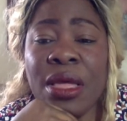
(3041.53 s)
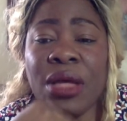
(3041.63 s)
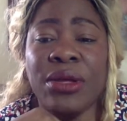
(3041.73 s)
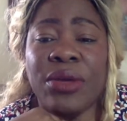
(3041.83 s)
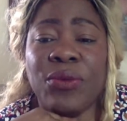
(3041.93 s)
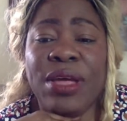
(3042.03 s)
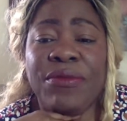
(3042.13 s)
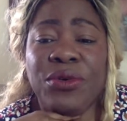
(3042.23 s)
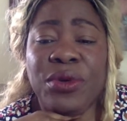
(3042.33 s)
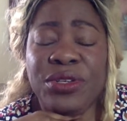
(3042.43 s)
Okay, we have
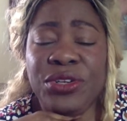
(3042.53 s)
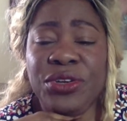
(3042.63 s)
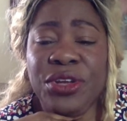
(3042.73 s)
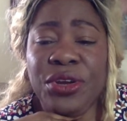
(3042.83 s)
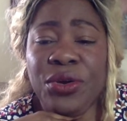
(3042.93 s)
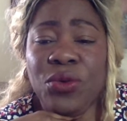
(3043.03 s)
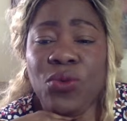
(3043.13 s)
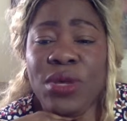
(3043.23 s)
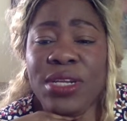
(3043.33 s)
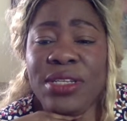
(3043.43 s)
a question here.
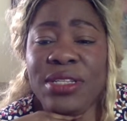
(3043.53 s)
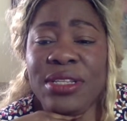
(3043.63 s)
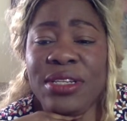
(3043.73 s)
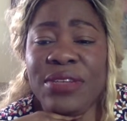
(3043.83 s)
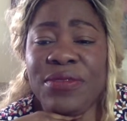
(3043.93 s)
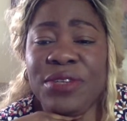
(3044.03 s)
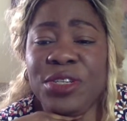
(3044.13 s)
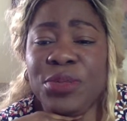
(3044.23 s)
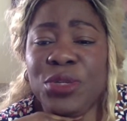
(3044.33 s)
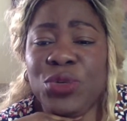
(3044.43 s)
What is the
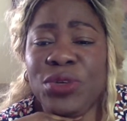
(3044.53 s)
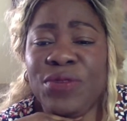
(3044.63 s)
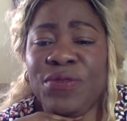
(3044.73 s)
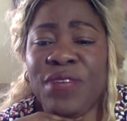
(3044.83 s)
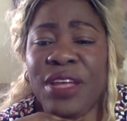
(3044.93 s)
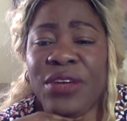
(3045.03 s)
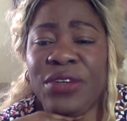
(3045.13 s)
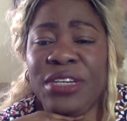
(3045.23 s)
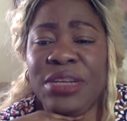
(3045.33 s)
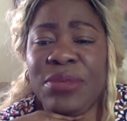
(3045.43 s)
difference between fire
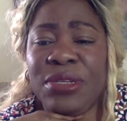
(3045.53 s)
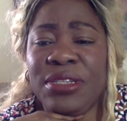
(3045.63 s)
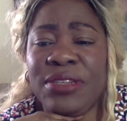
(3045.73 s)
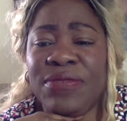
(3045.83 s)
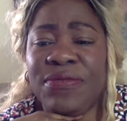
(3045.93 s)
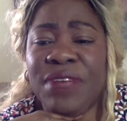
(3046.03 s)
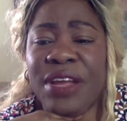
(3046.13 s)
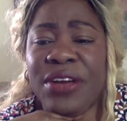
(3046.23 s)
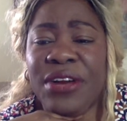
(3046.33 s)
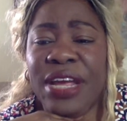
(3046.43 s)
demons and
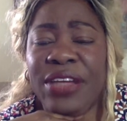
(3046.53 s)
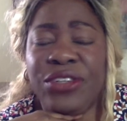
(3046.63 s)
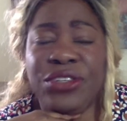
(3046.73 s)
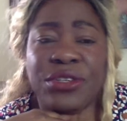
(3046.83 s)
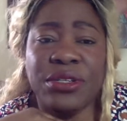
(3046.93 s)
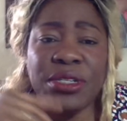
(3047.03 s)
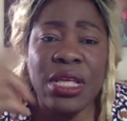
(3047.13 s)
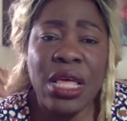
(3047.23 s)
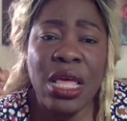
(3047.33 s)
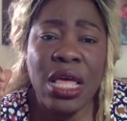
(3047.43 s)
fire angels?
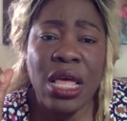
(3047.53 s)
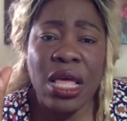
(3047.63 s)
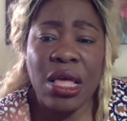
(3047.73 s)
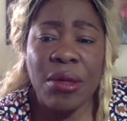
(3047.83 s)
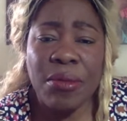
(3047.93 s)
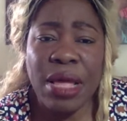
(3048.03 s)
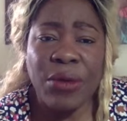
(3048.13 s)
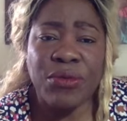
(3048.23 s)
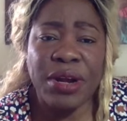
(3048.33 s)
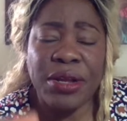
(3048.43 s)
I'll
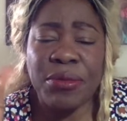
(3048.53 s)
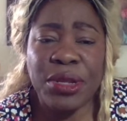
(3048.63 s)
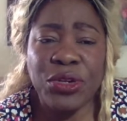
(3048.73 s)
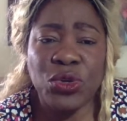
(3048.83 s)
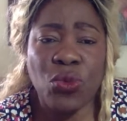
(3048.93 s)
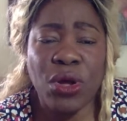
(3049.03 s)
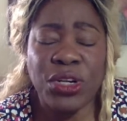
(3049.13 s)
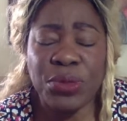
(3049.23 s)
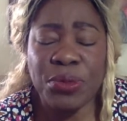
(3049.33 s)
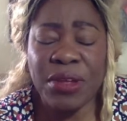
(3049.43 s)
recommend you
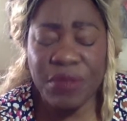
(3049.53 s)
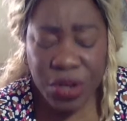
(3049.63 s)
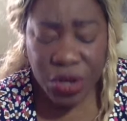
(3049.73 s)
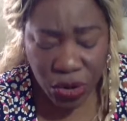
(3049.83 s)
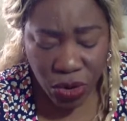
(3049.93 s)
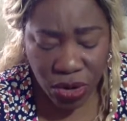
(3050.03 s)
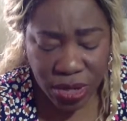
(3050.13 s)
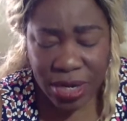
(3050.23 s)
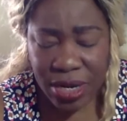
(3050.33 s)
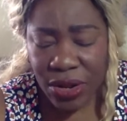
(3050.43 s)
watch my video
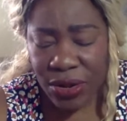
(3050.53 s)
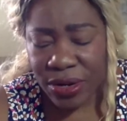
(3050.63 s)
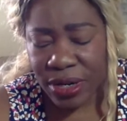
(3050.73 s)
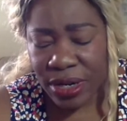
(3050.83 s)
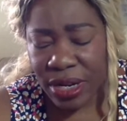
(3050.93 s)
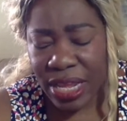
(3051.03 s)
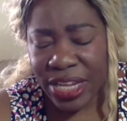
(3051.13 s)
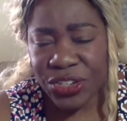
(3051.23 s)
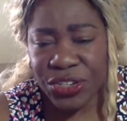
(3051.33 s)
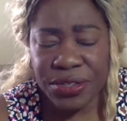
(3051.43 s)
on
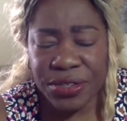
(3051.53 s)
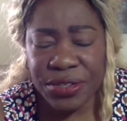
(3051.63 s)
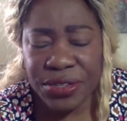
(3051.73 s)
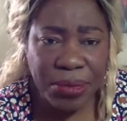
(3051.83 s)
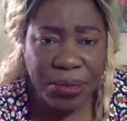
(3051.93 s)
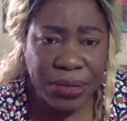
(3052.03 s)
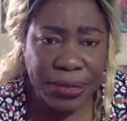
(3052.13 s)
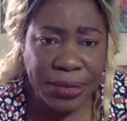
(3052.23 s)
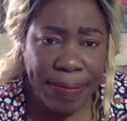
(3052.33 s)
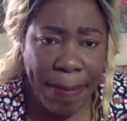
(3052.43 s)
angels and demons.